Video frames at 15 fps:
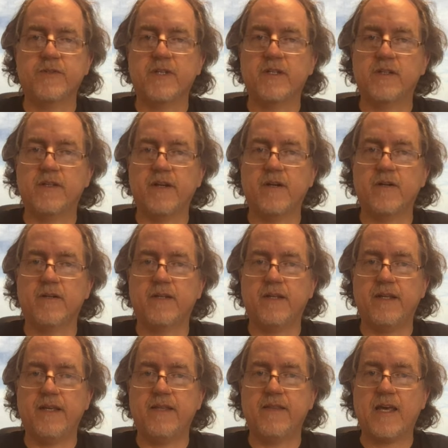declared
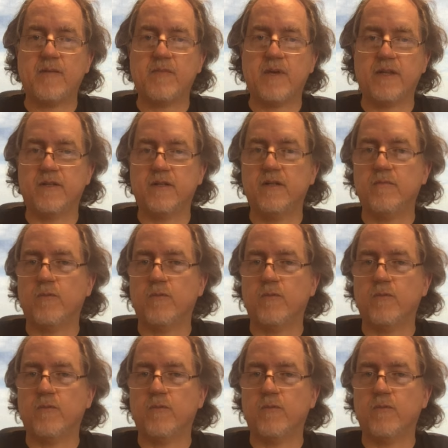in that method,